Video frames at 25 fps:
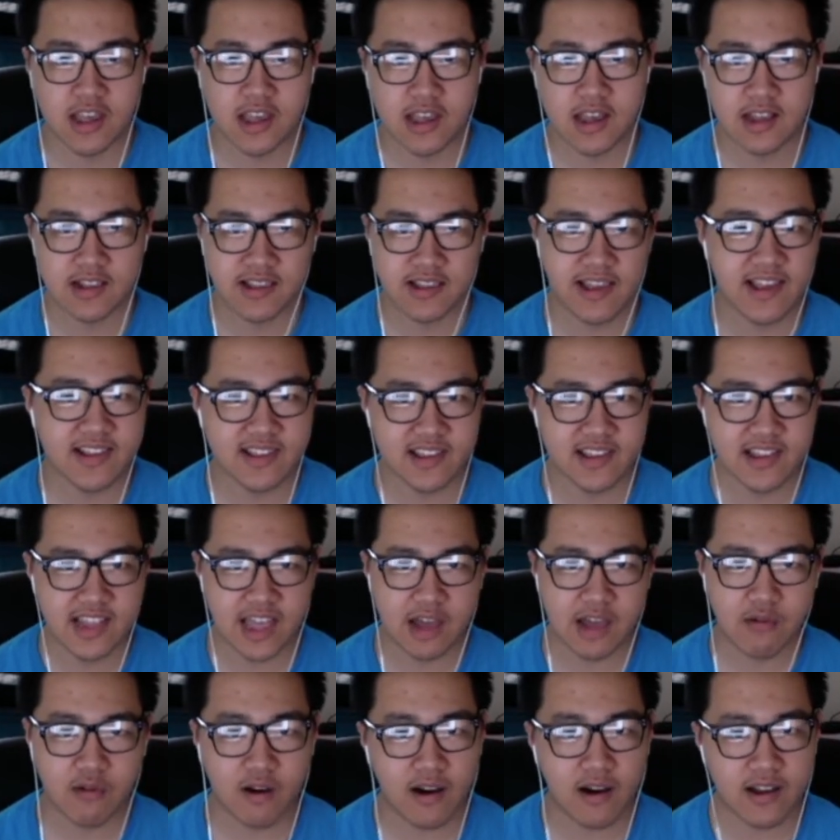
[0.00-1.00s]
The last thing
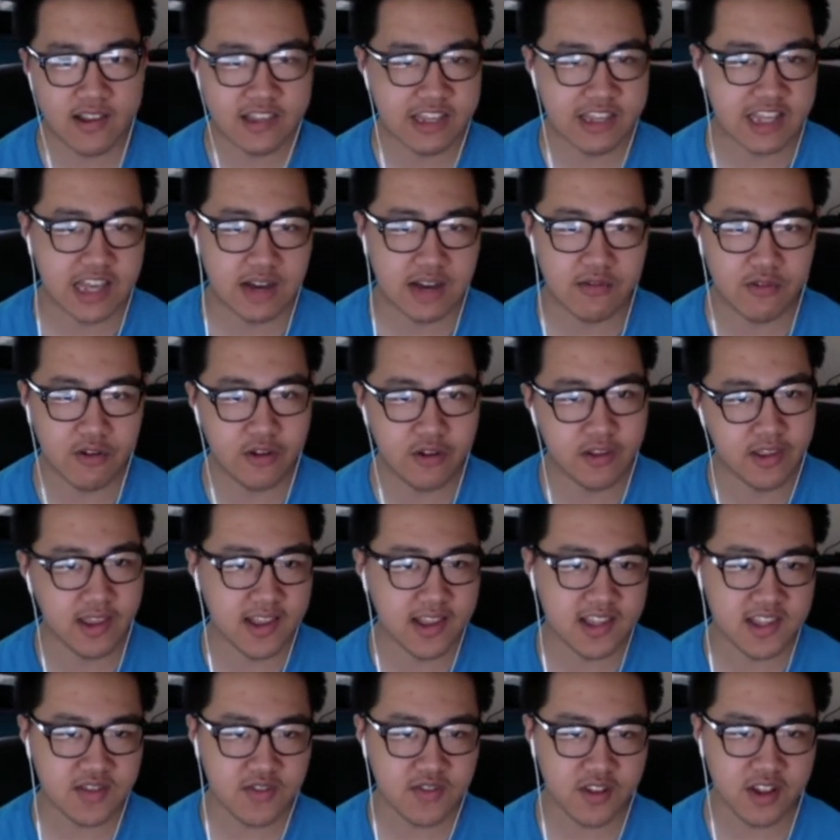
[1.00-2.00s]
that I wanted to cover in
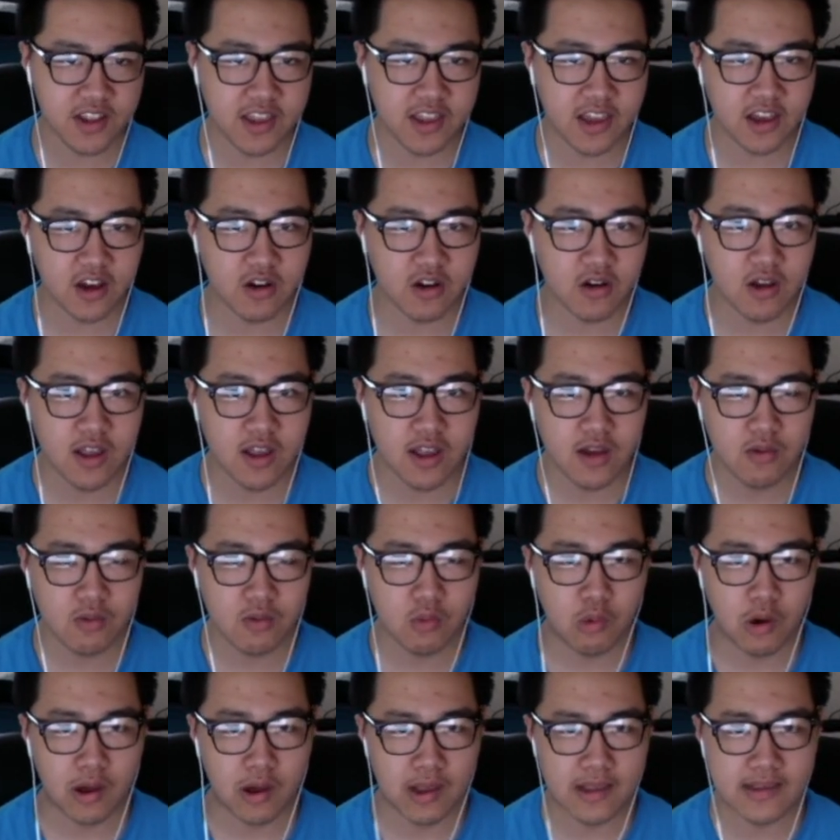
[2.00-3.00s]
this video
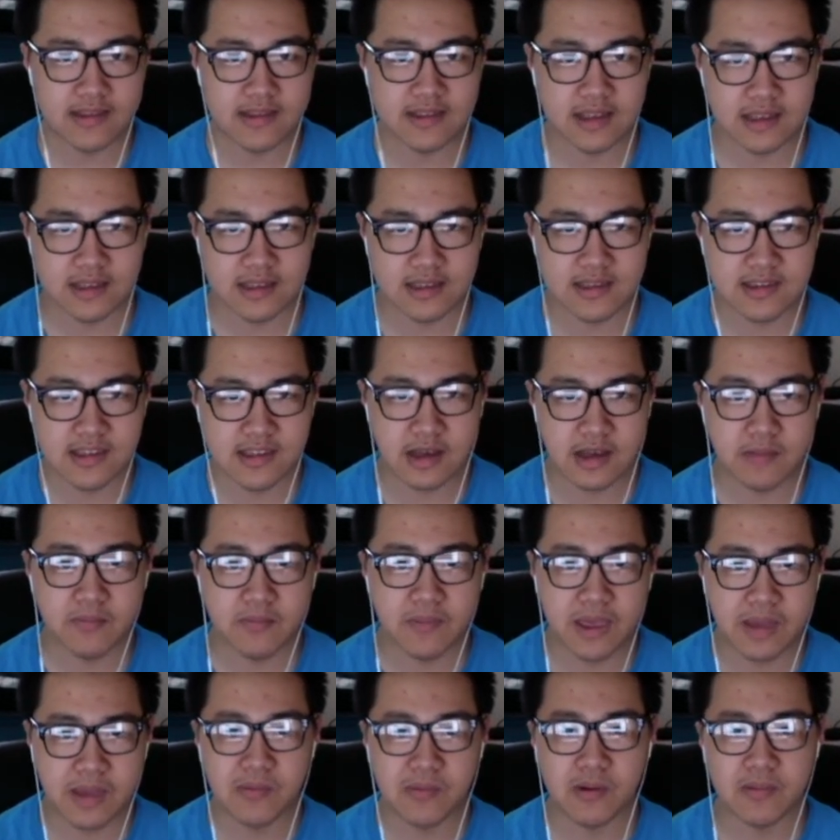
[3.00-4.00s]
was some
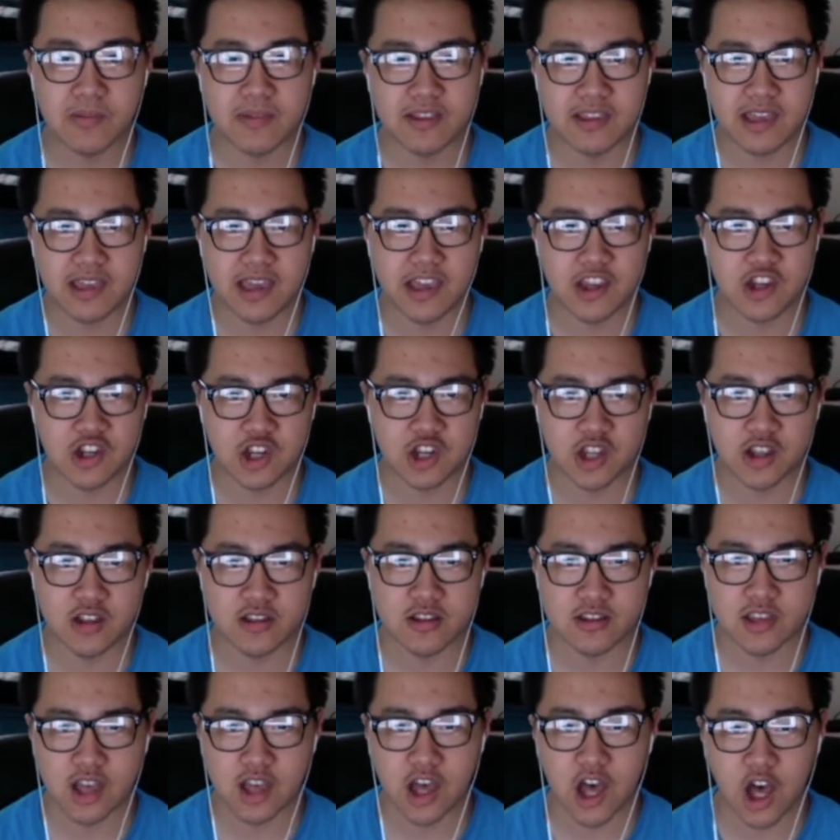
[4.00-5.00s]

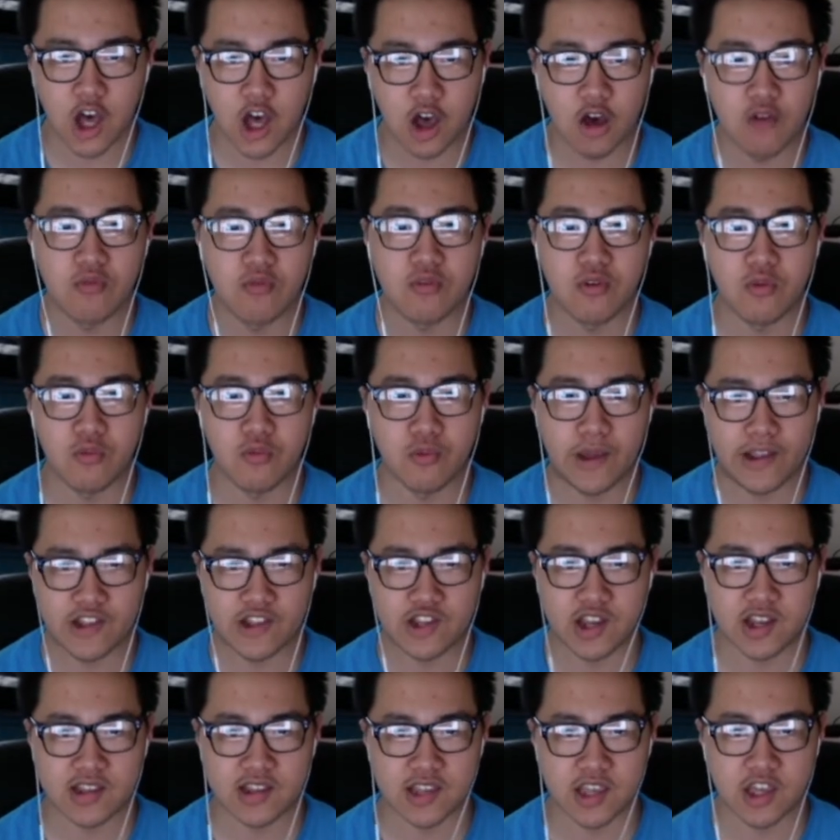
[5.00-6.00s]
implementations of
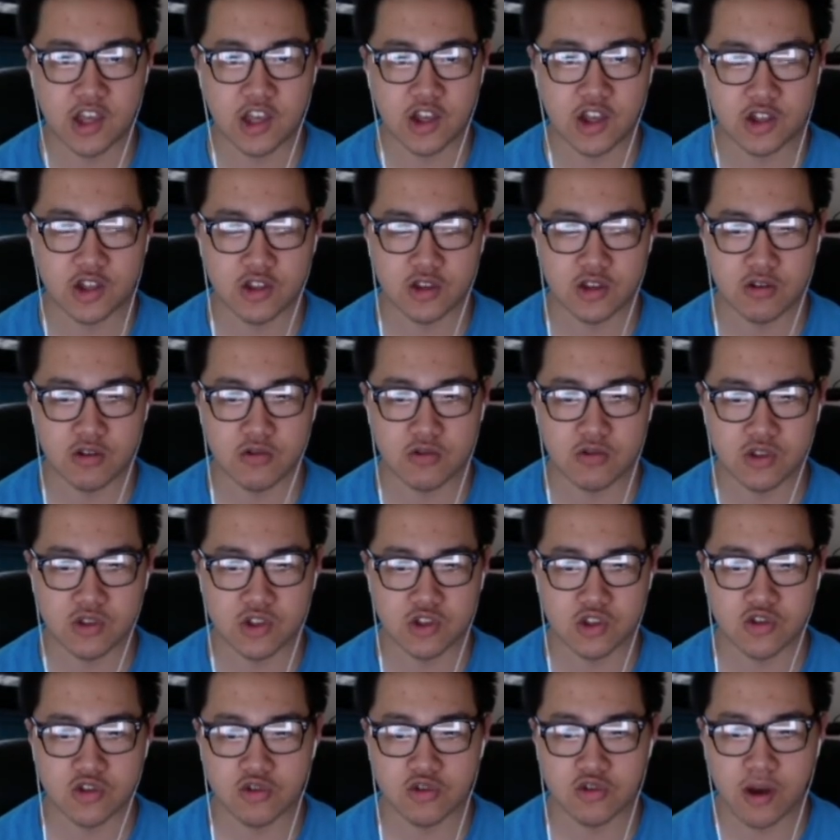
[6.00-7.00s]
regex that you can use
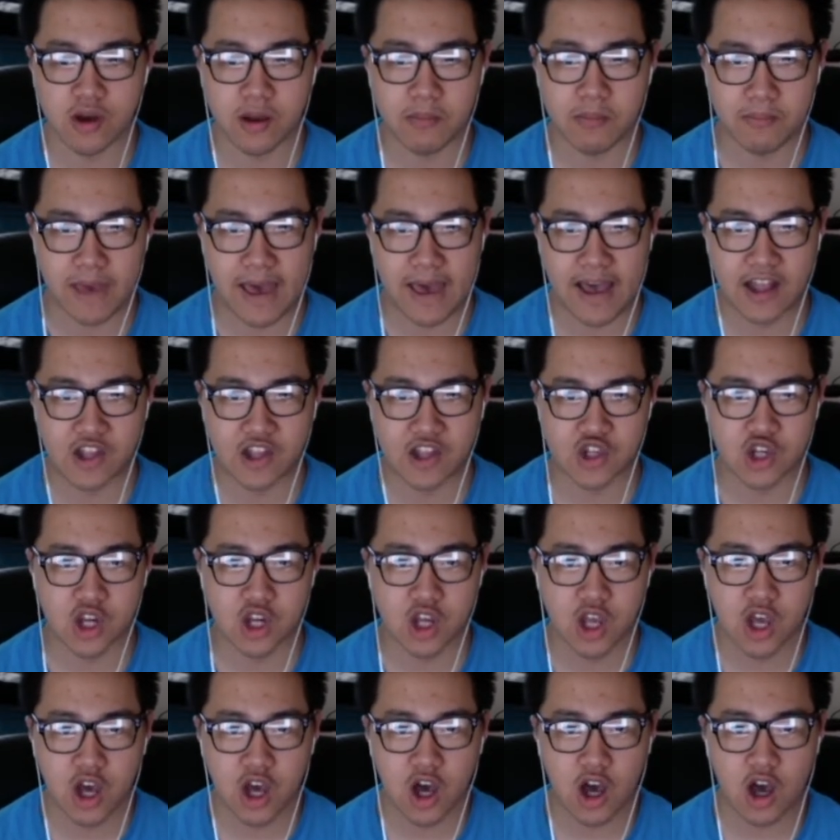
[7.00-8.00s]
to match
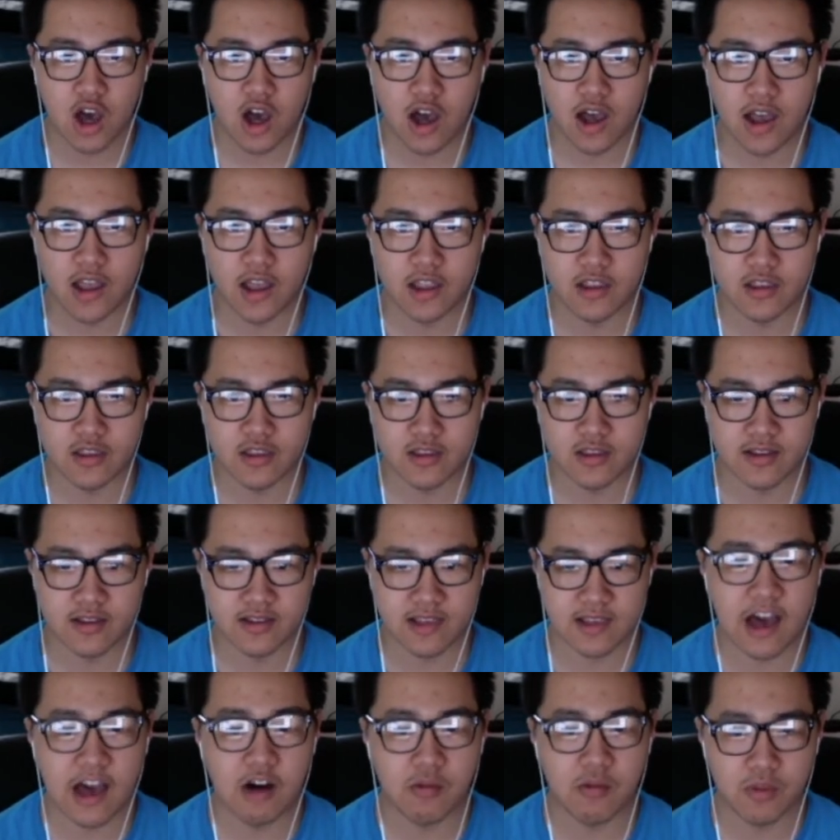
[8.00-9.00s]
on
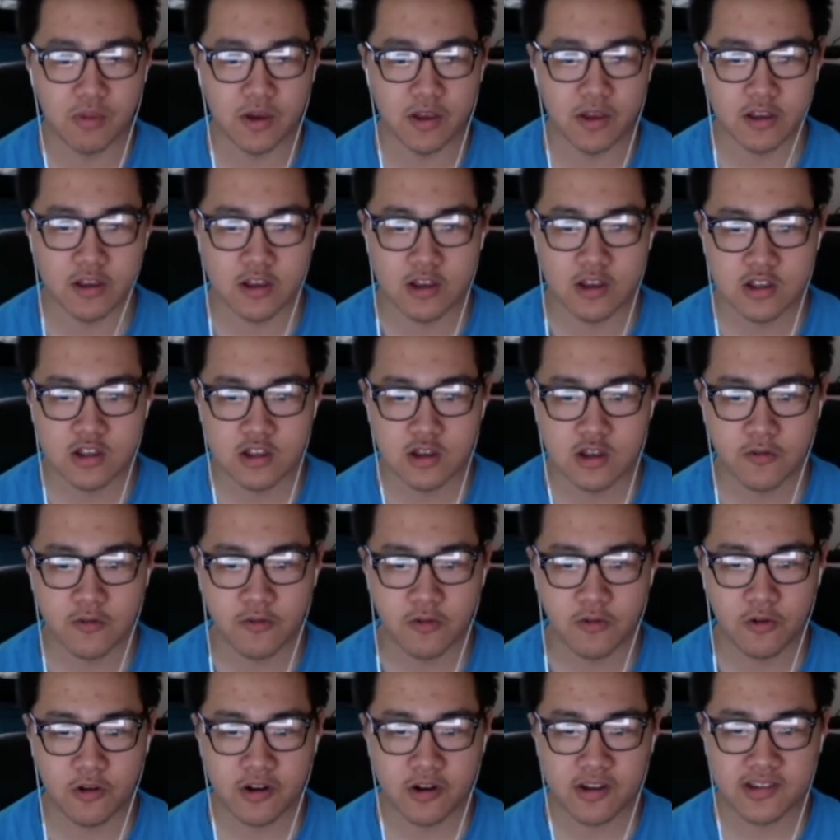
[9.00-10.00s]
output. So
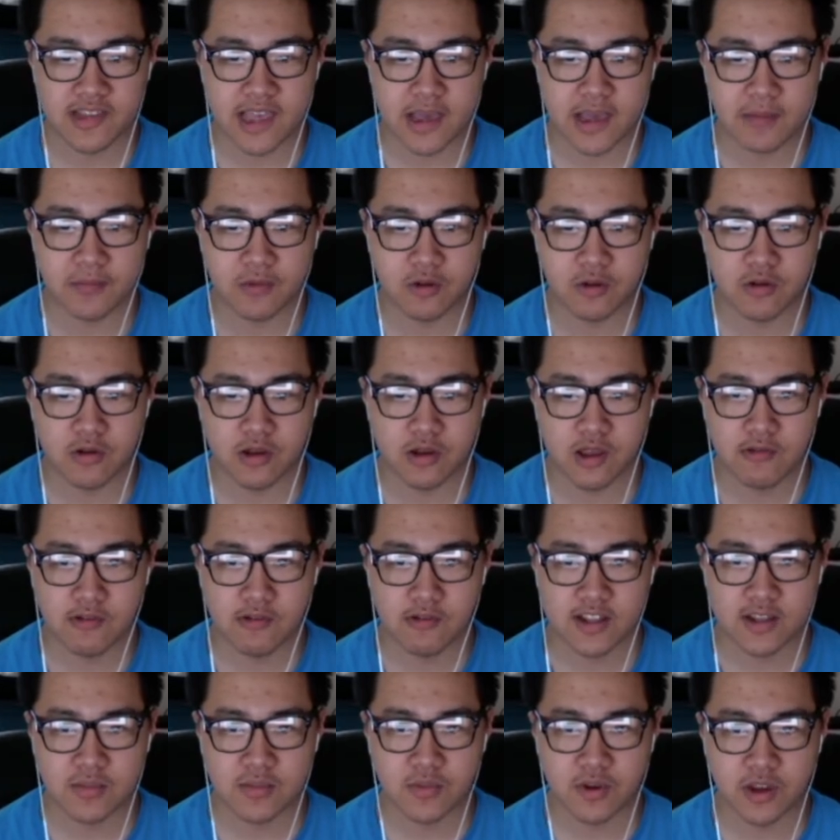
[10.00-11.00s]
for example, I
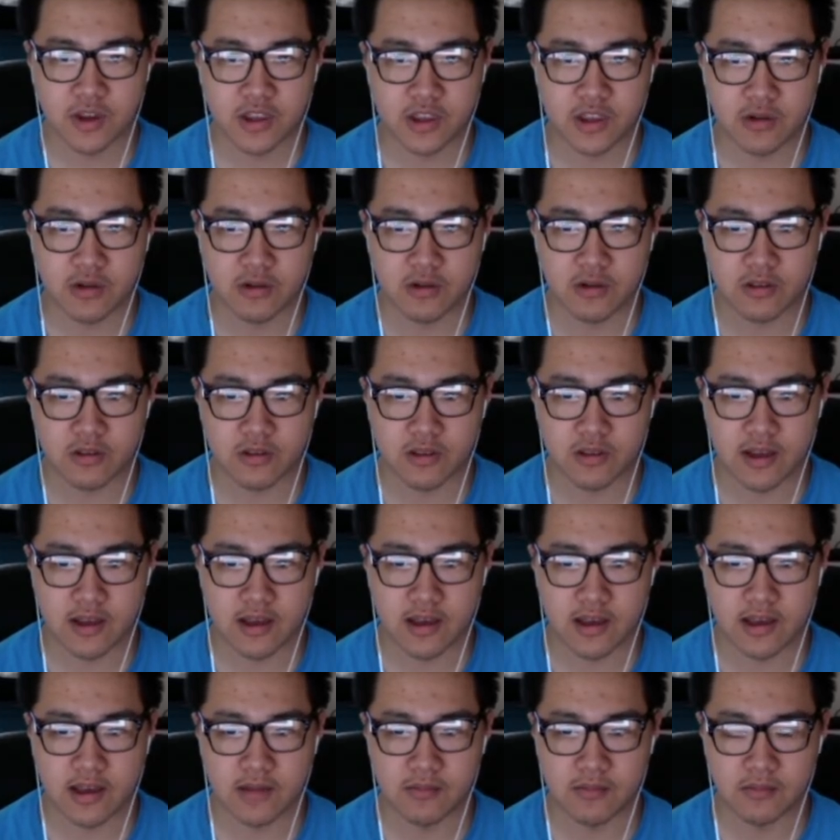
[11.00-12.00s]
wanted to bring you
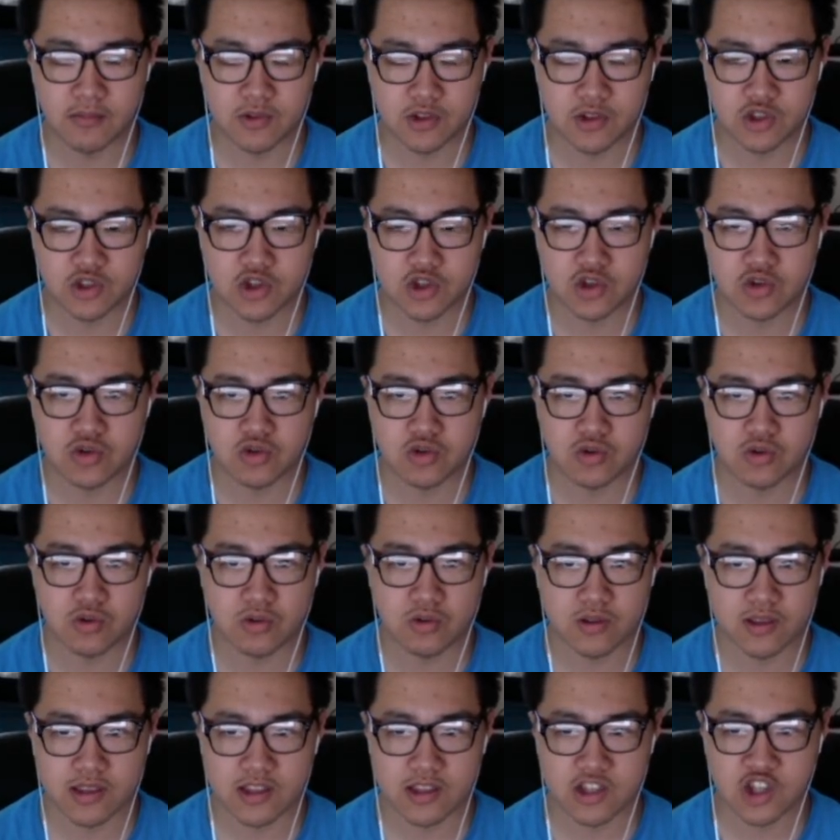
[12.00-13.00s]
to
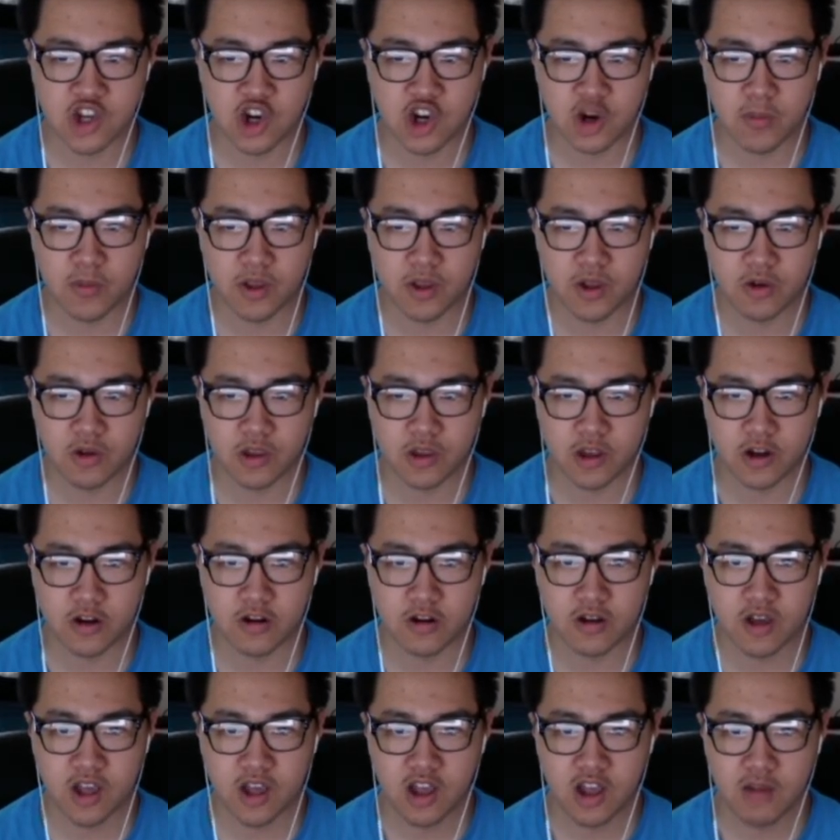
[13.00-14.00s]
the terminal
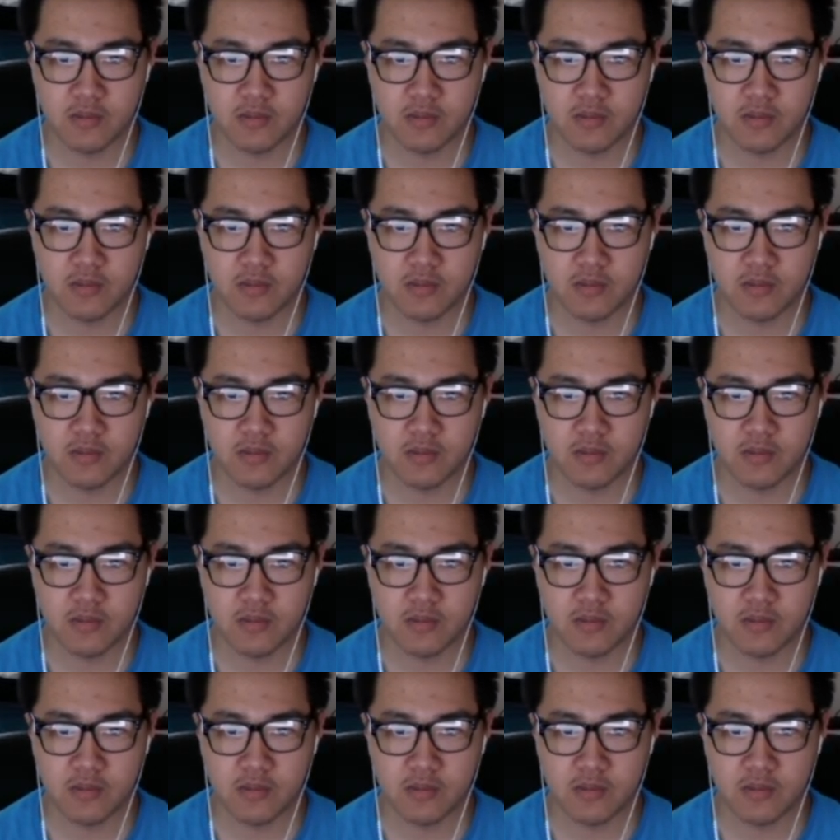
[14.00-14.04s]
here.